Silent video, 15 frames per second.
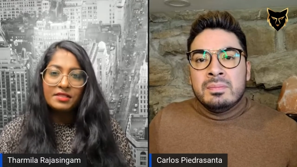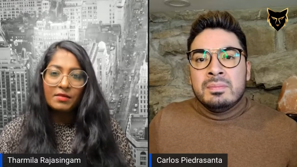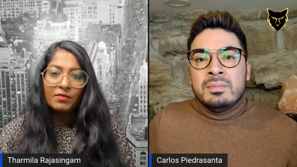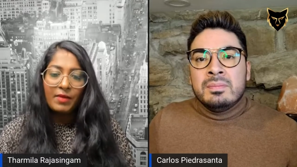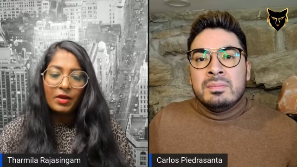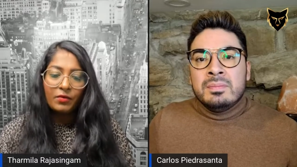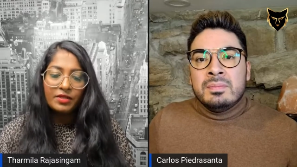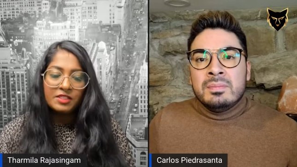Speaker 1: some
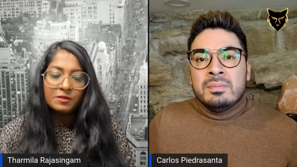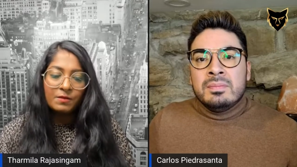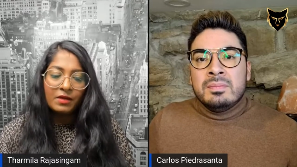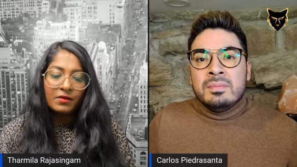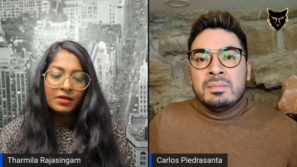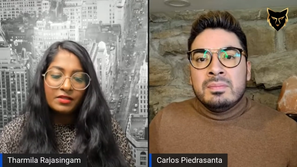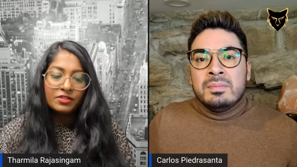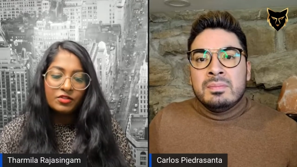of my own
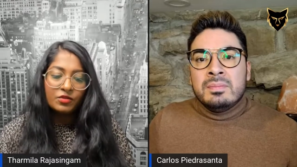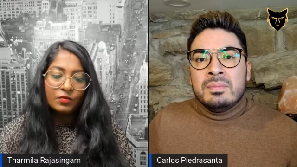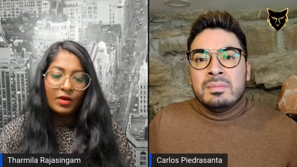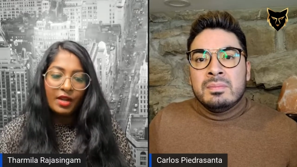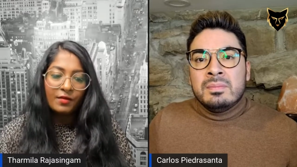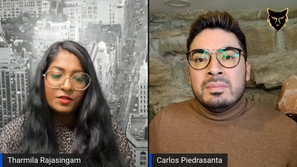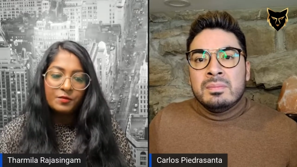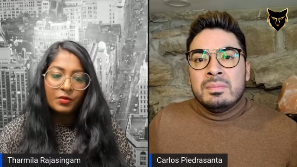experience too
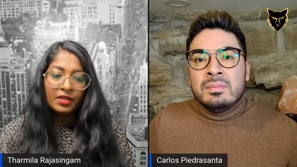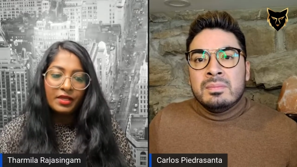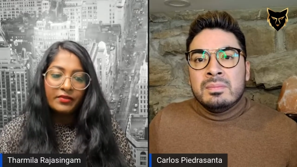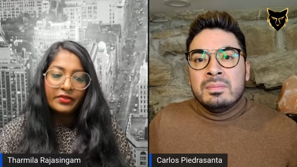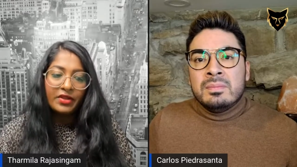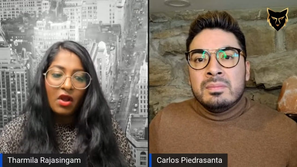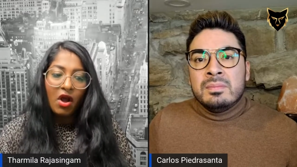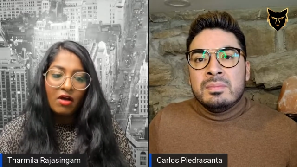when I was putting
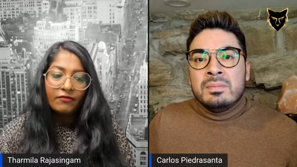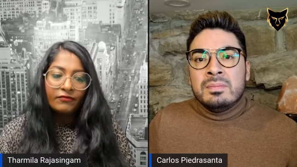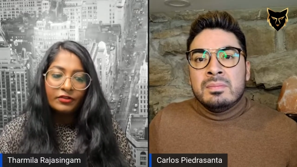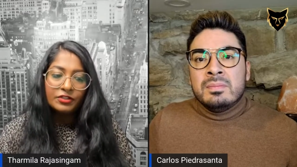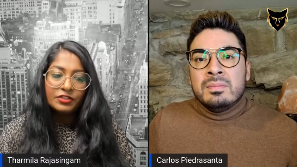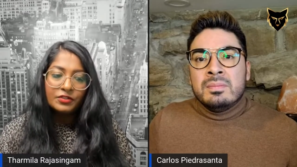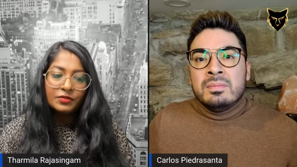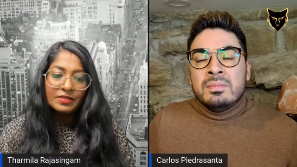in the
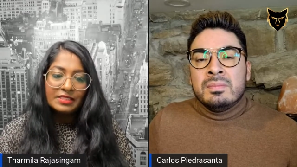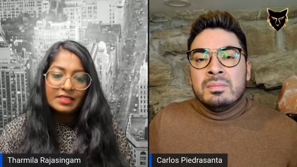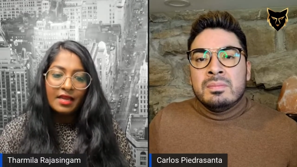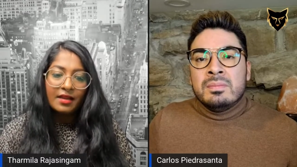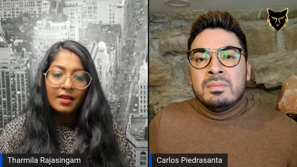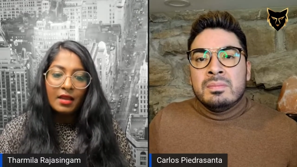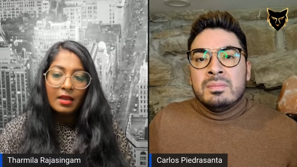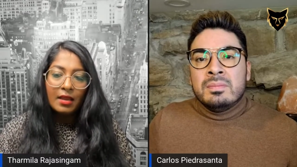offer too. Is
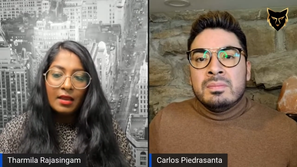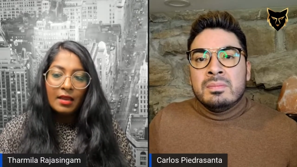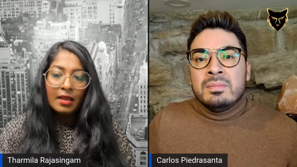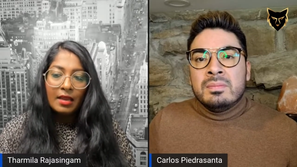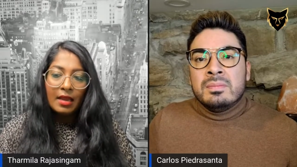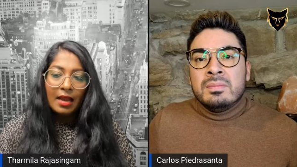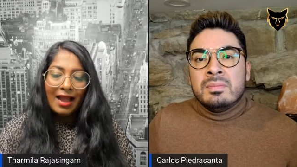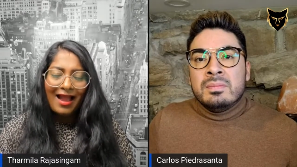that
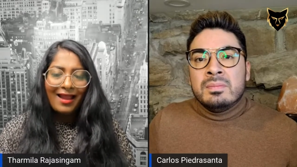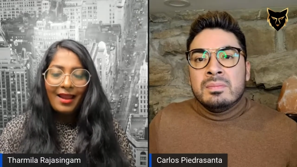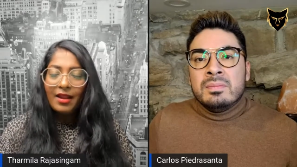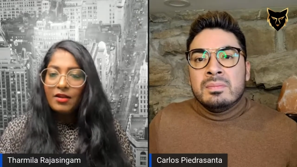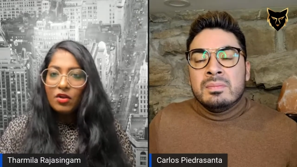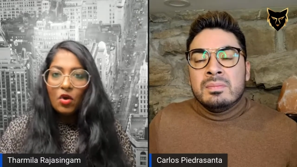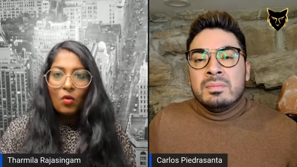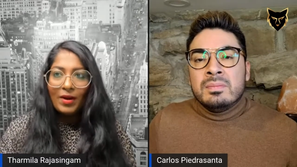I
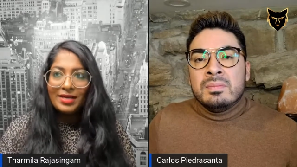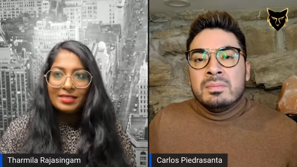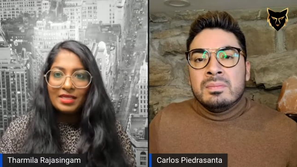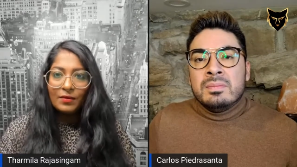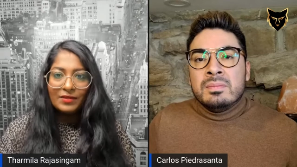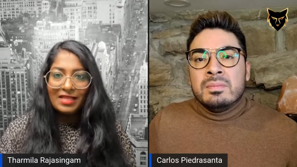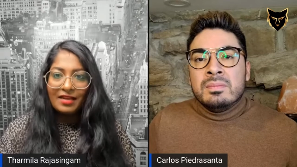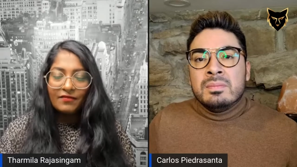had no
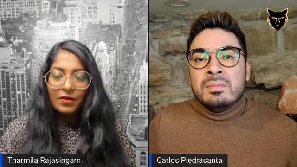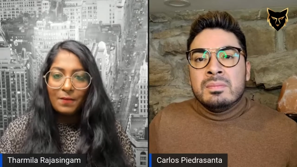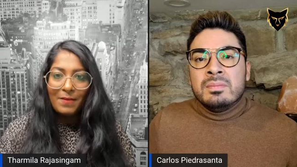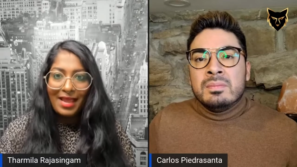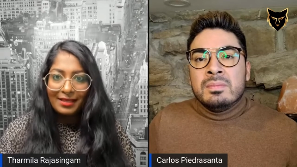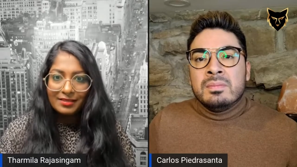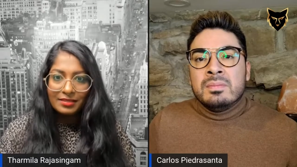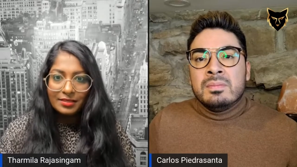idea what that even
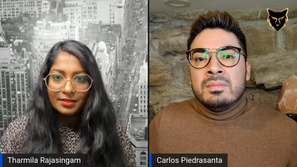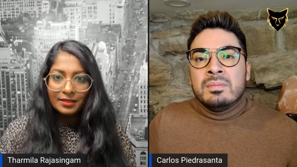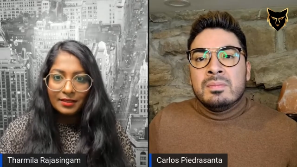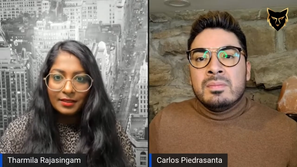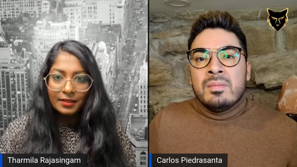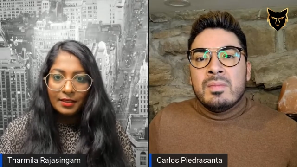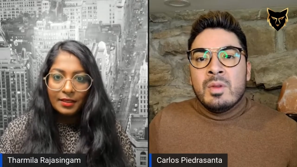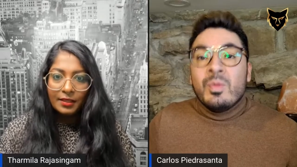meant.
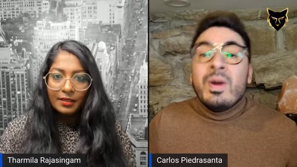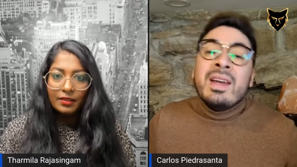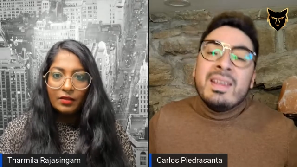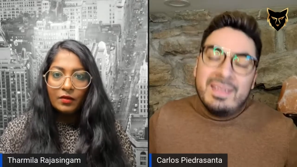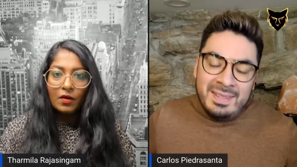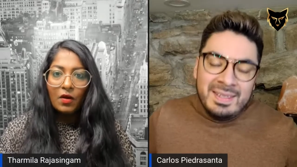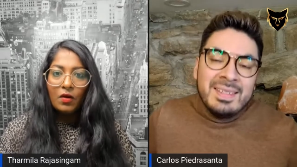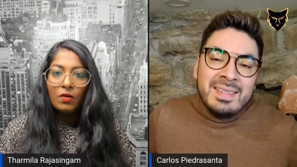
Speaker 2: Right.
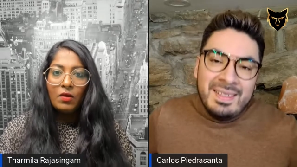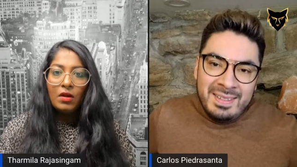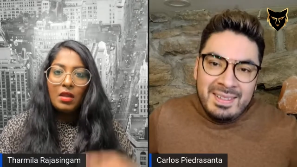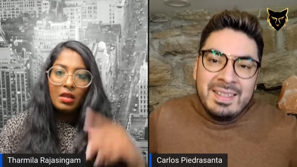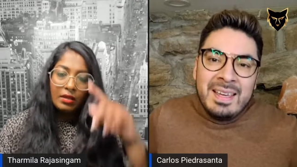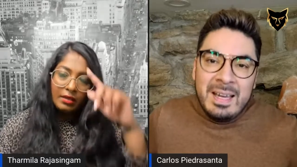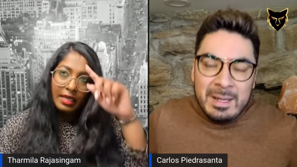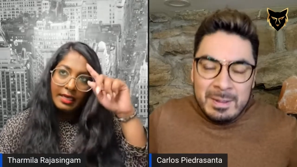You know,
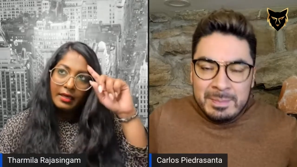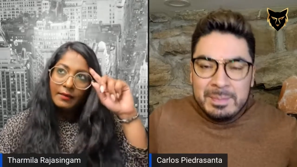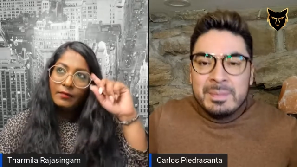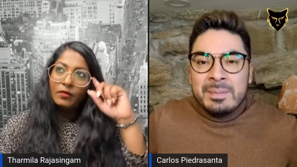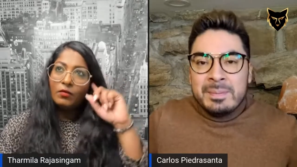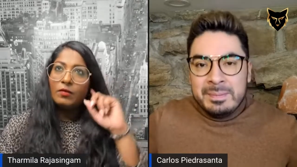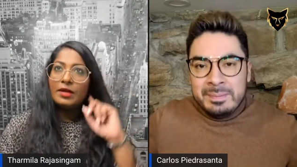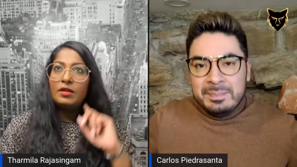yeah. like
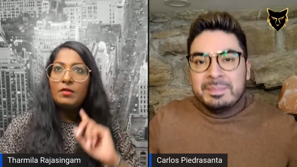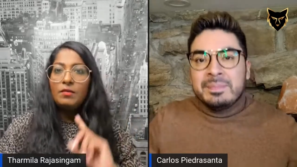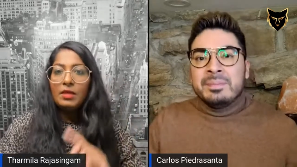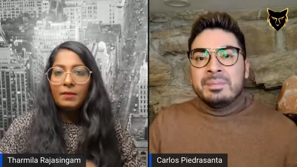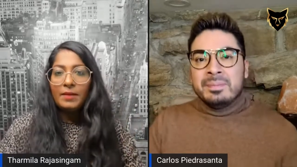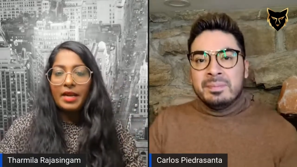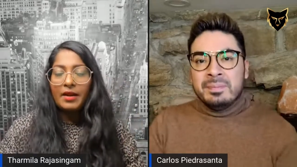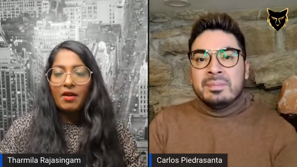
Speaker 1: what do you
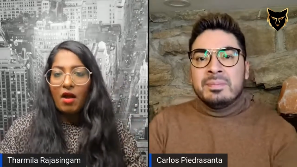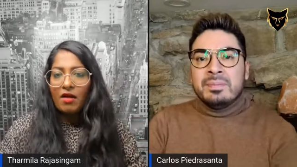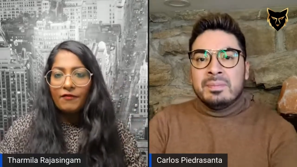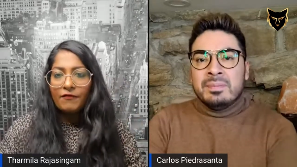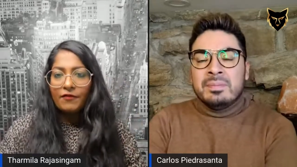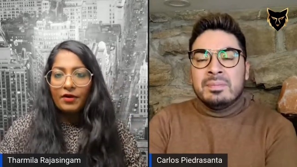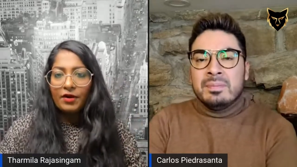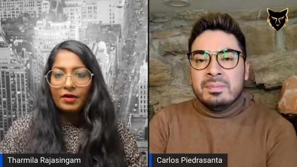mean by an
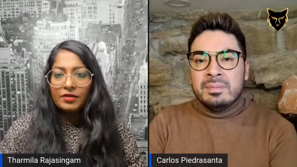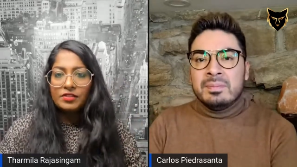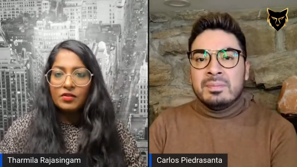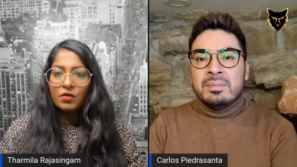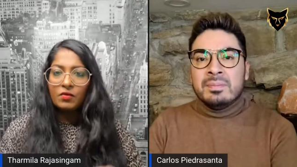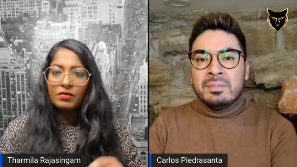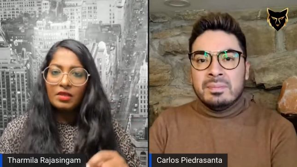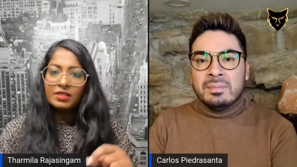offer
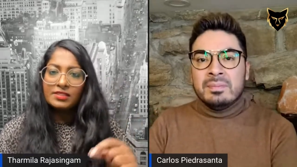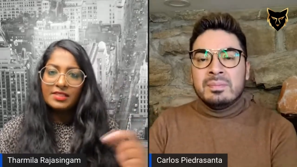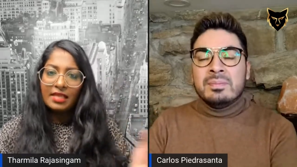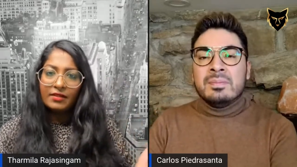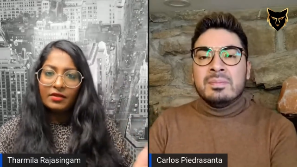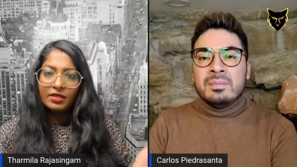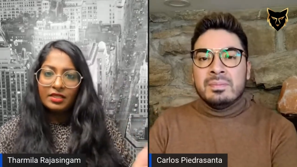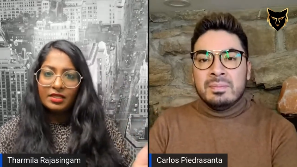so the
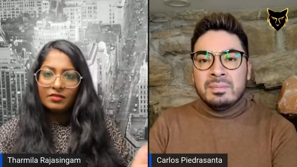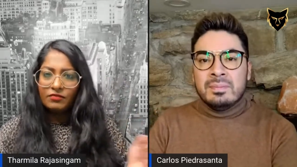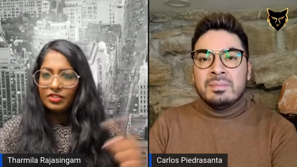seller can